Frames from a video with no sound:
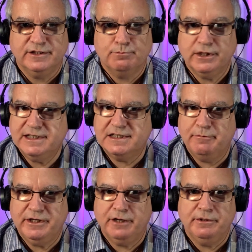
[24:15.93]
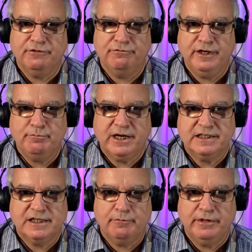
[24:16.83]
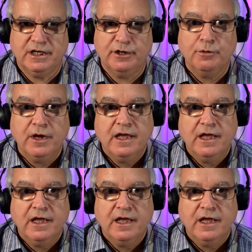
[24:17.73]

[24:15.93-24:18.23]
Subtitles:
Please let me know in the feedback down below,